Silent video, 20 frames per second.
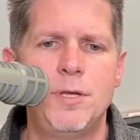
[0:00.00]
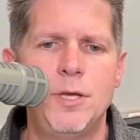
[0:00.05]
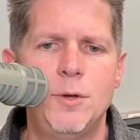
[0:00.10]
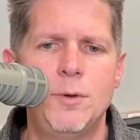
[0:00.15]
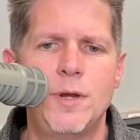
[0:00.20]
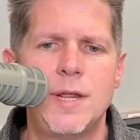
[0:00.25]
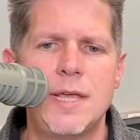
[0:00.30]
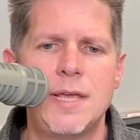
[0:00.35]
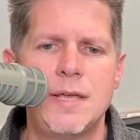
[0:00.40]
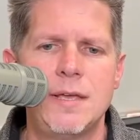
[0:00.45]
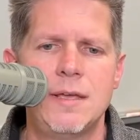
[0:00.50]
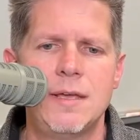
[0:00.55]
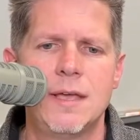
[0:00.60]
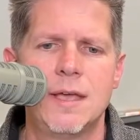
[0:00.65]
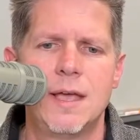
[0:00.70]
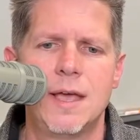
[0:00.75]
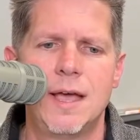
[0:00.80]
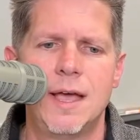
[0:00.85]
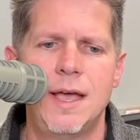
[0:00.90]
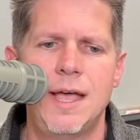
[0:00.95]
beauty
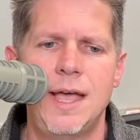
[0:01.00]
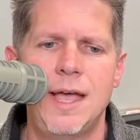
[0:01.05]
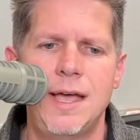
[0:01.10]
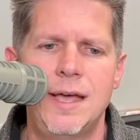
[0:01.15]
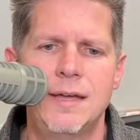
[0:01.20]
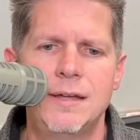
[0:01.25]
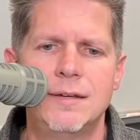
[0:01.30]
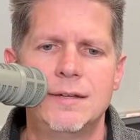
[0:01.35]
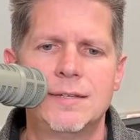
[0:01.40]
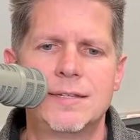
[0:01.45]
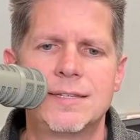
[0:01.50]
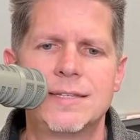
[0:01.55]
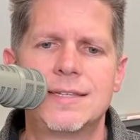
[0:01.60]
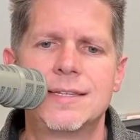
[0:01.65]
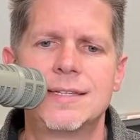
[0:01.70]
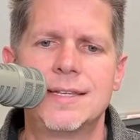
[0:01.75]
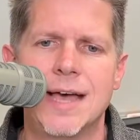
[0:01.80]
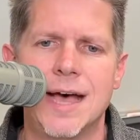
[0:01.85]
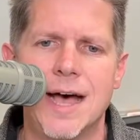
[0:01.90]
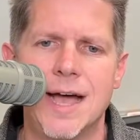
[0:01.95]
and
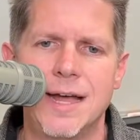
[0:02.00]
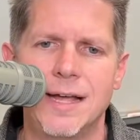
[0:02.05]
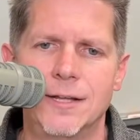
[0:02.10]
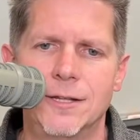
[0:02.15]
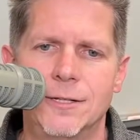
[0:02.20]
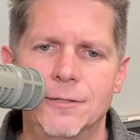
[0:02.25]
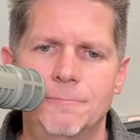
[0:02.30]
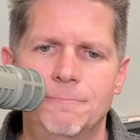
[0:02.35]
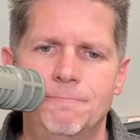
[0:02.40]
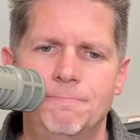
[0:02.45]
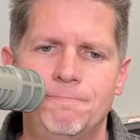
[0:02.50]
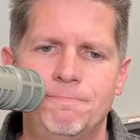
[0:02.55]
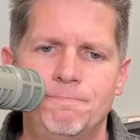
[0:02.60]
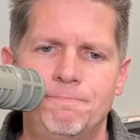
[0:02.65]
style.